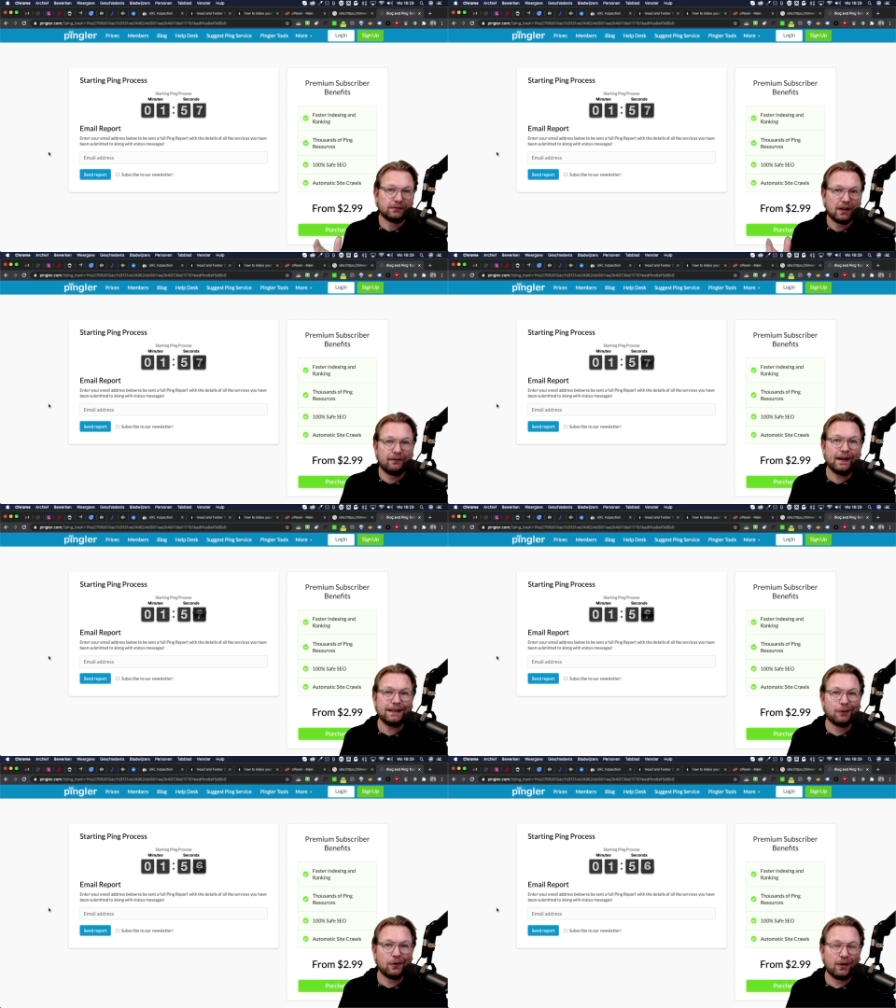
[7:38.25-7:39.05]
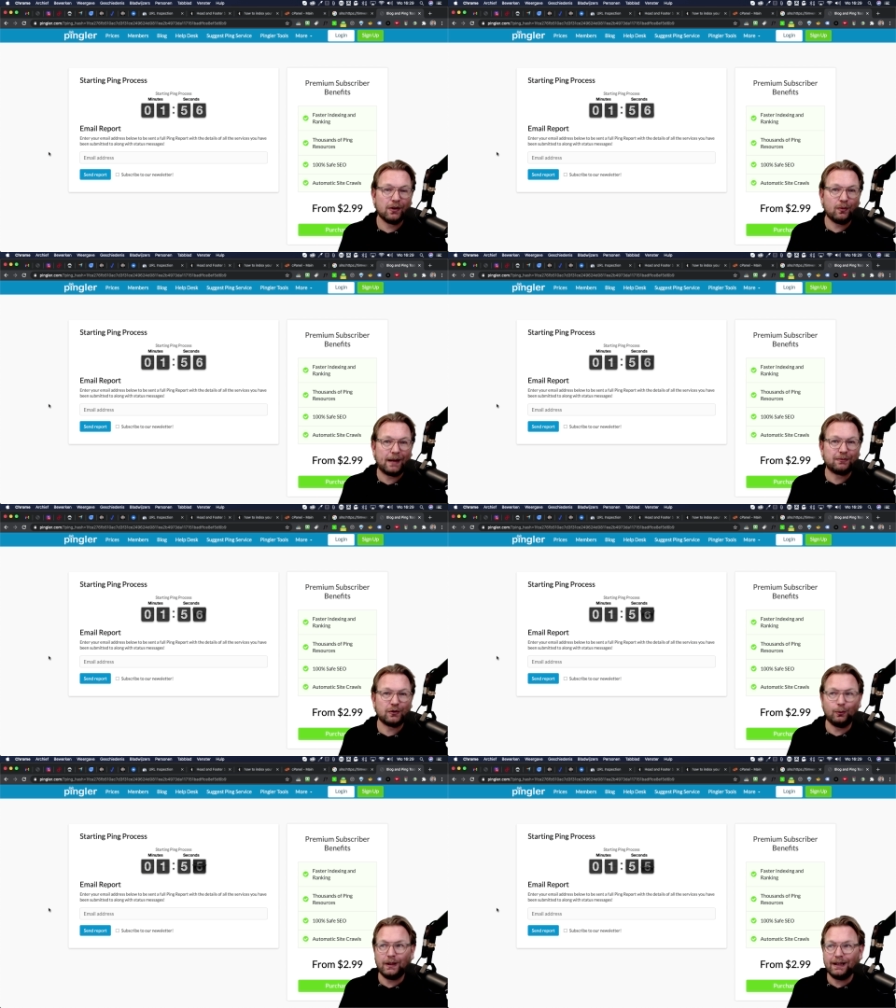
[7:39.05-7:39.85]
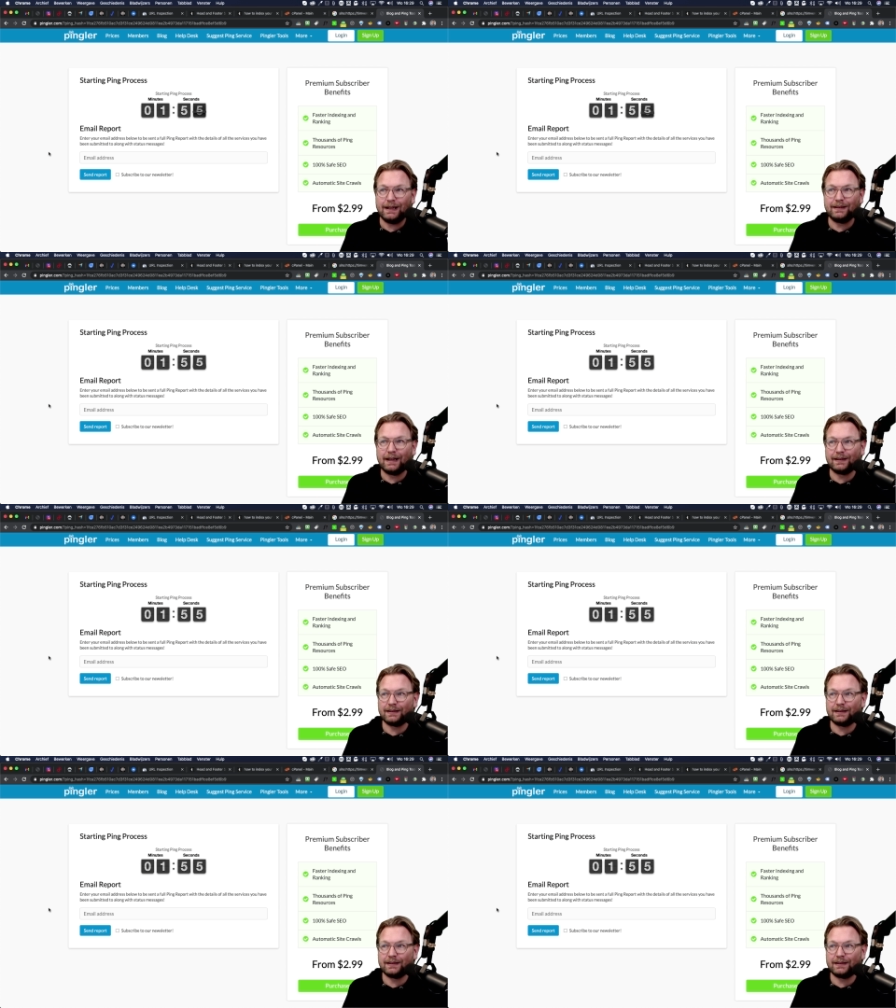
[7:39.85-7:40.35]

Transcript: available on the web to be indexed.